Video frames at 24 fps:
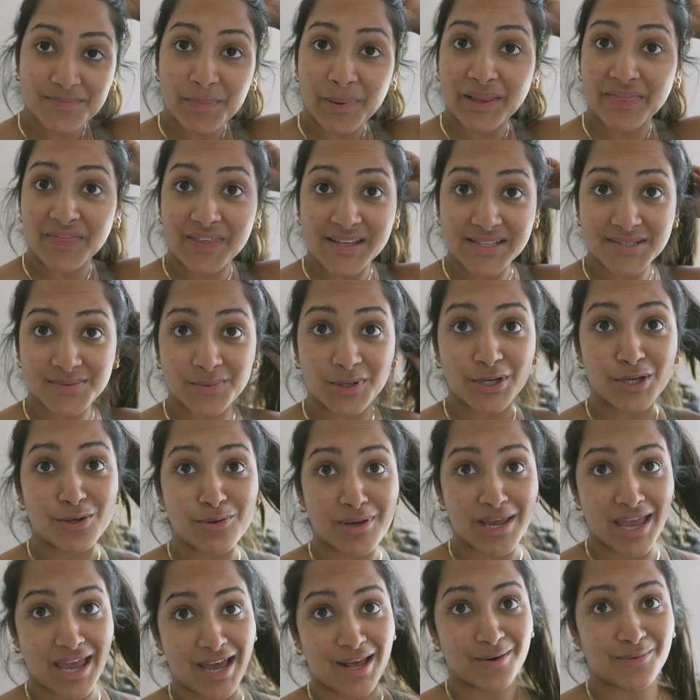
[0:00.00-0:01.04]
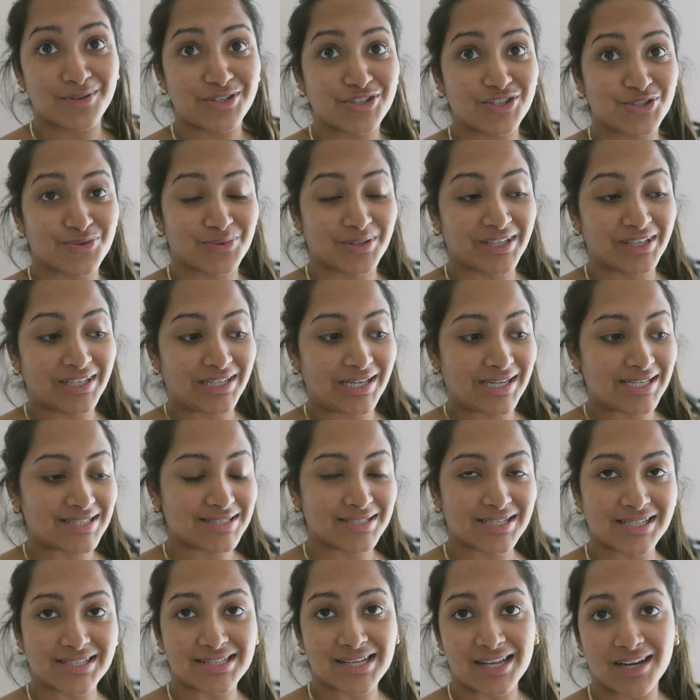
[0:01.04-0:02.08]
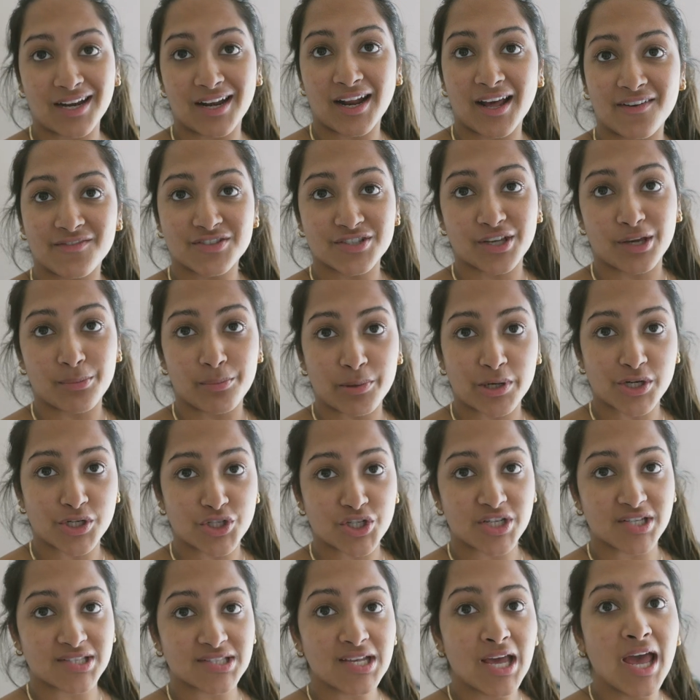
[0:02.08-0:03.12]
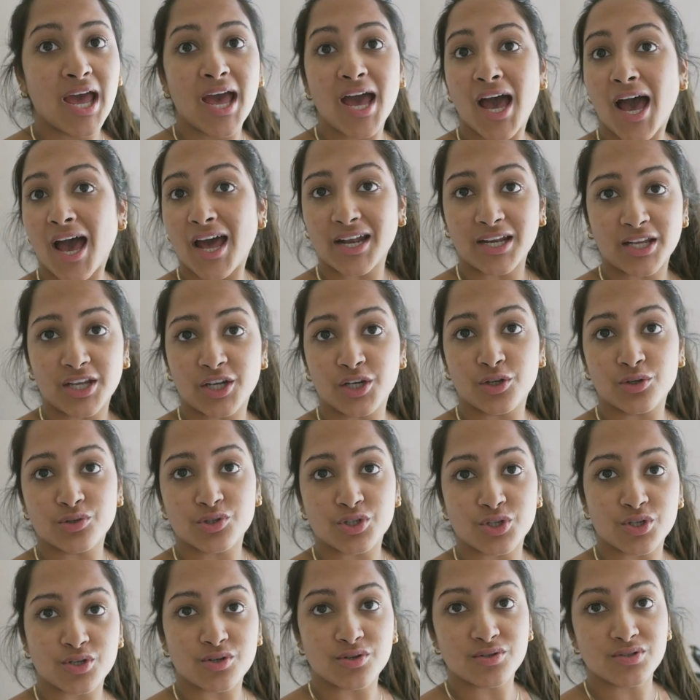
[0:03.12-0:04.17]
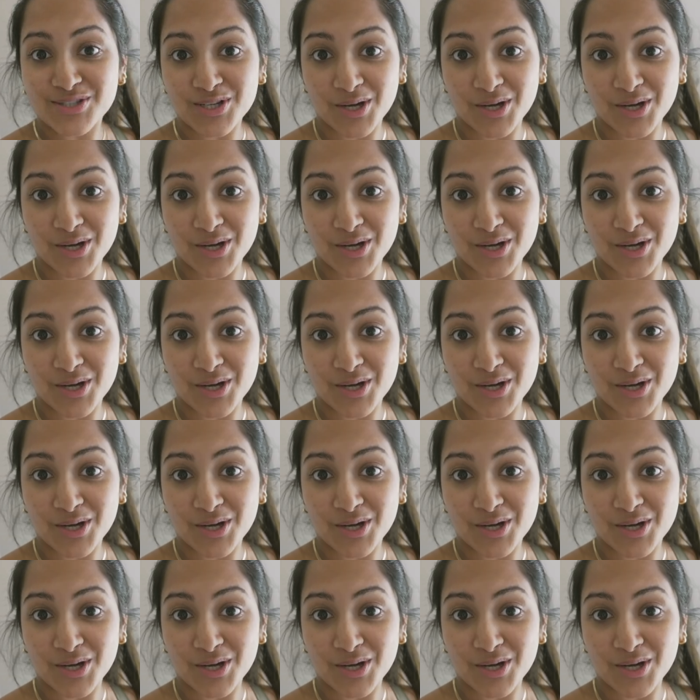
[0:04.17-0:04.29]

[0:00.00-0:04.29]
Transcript: but this one you can, which is really nice because I didn't have to like purchase any new shoes.